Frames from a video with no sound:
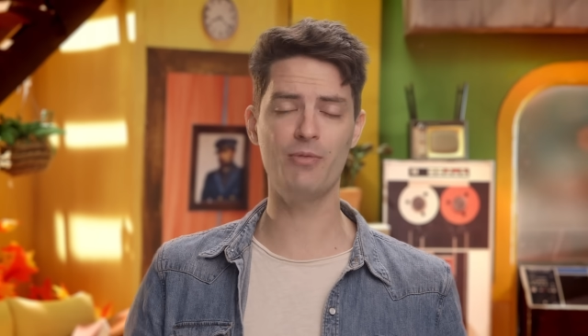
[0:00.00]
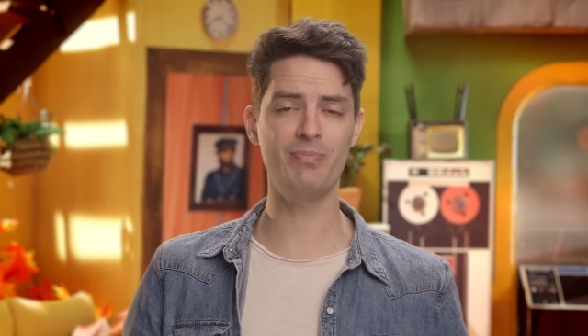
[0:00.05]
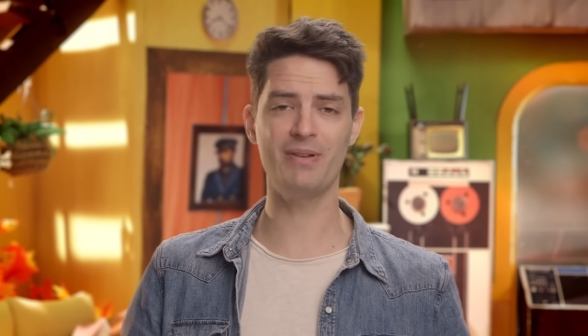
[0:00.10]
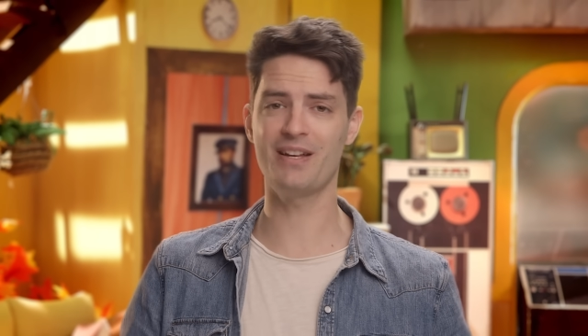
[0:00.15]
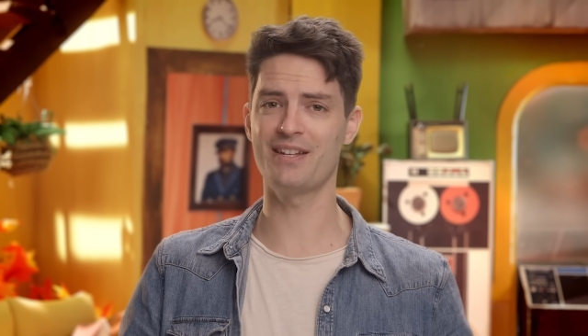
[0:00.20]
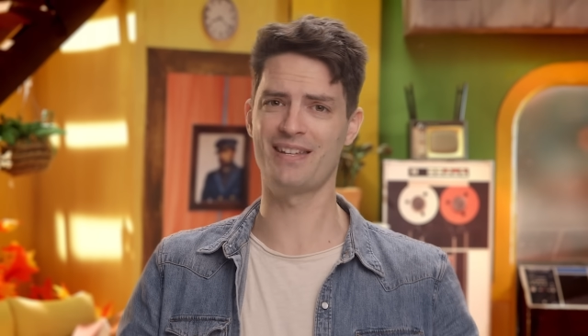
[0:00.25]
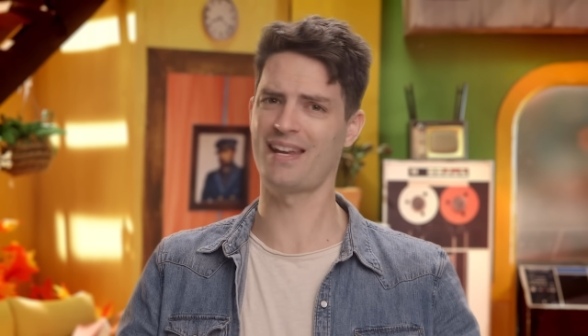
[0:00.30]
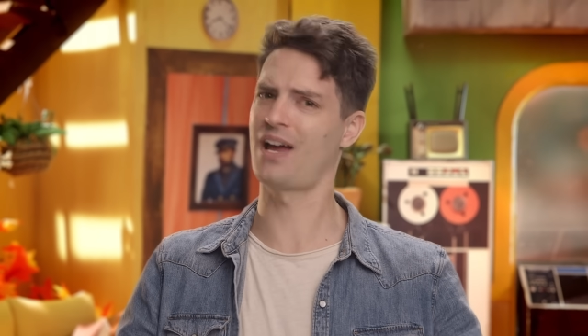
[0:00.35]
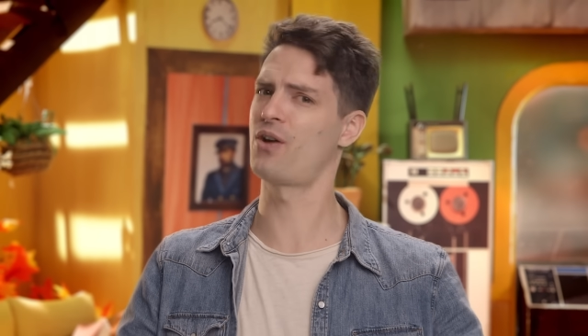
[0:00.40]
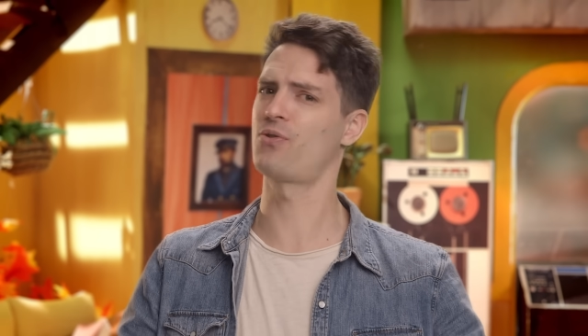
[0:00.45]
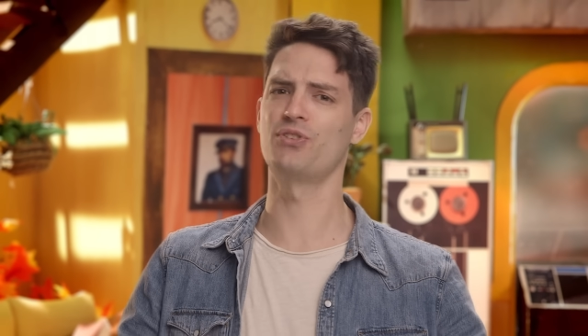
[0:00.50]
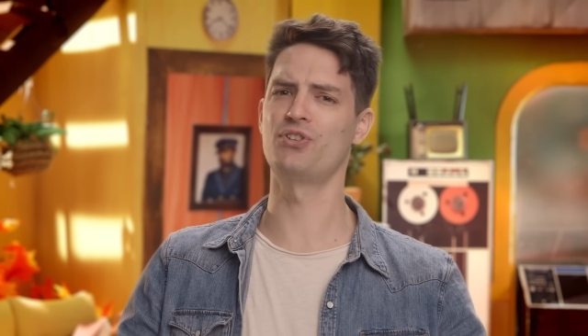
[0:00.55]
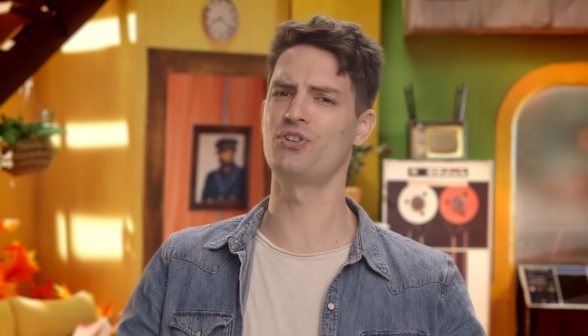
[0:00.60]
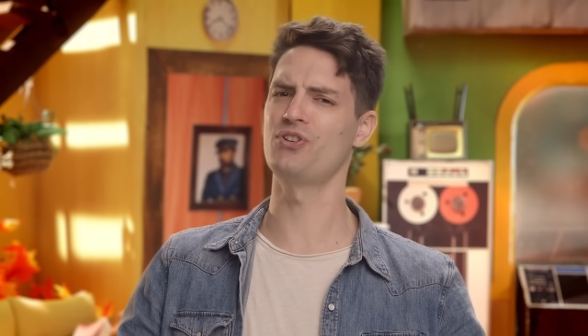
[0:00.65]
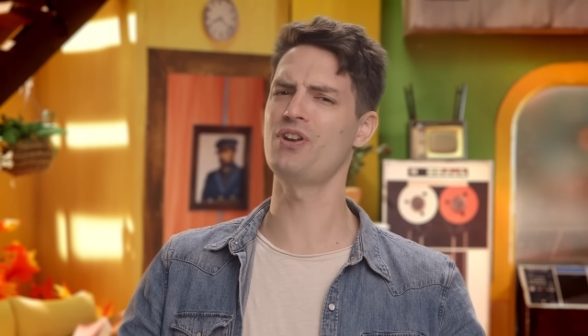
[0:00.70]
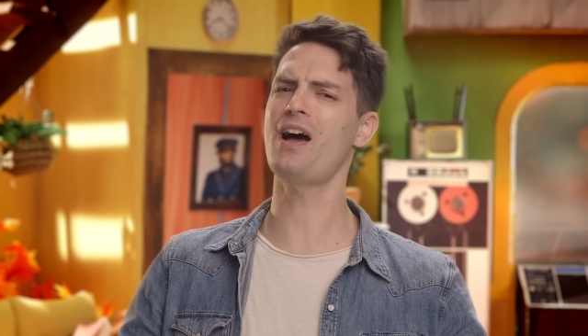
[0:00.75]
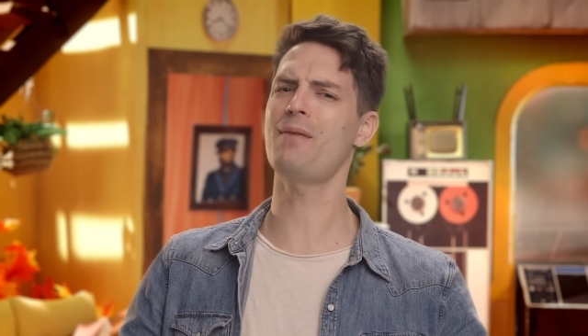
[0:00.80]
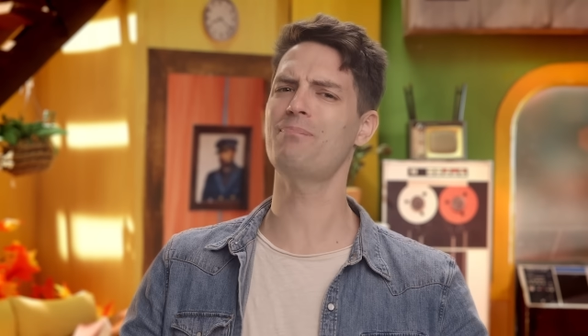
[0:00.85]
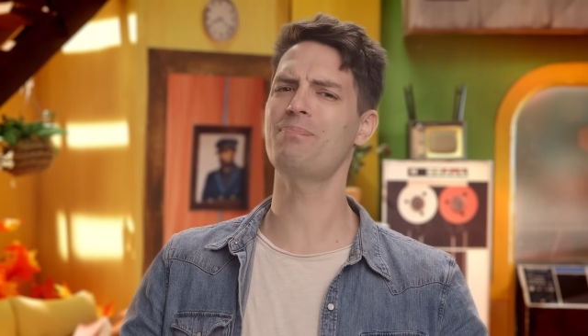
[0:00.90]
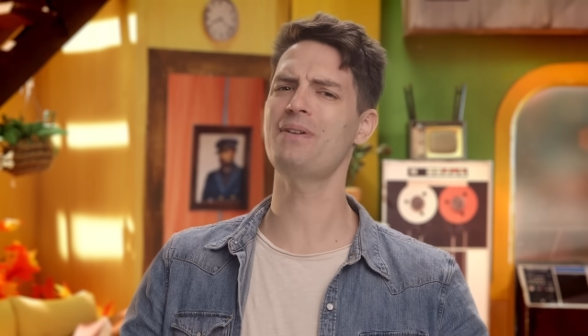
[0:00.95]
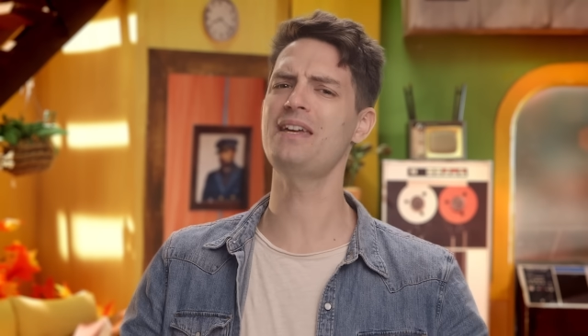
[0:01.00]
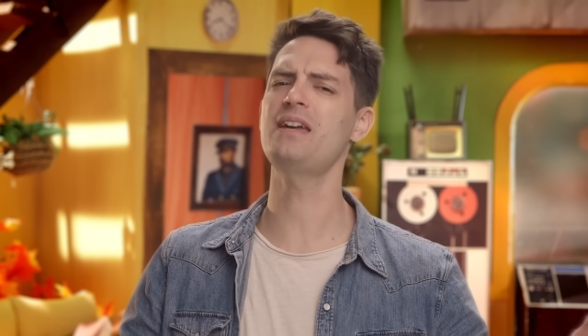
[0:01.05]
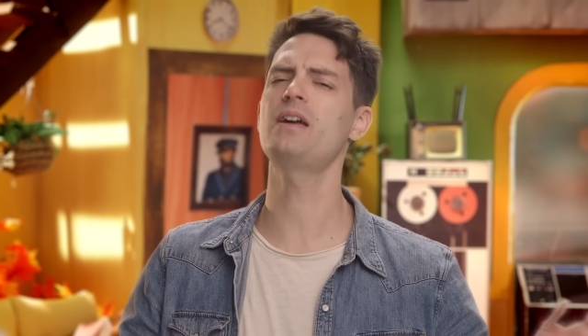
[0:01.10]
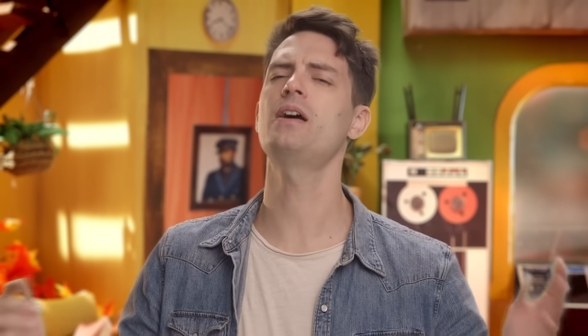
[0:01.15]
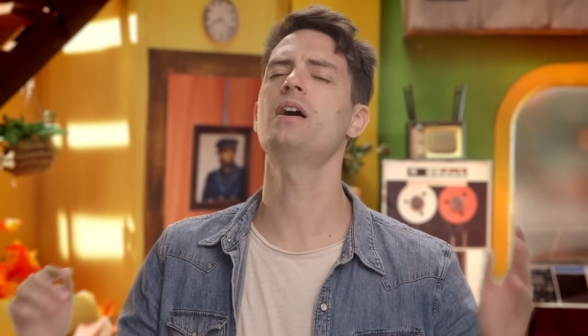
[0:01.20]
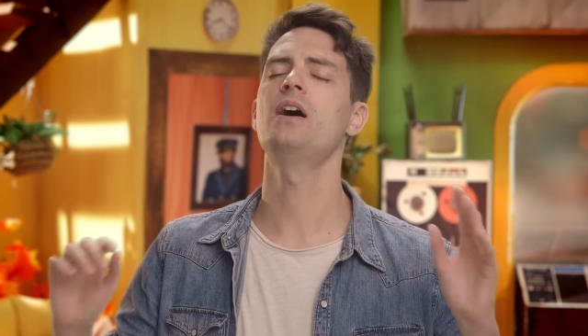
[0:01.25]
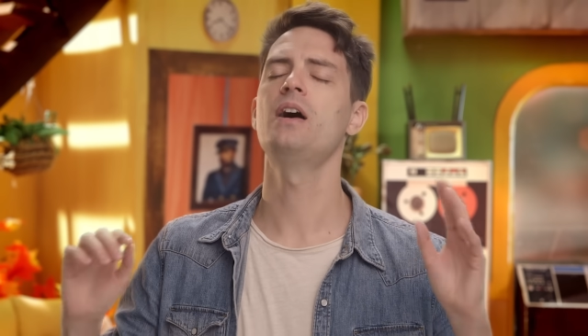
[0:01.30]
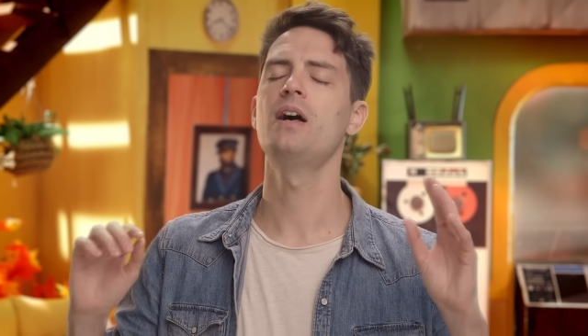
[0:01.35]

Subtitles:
because how could you not be?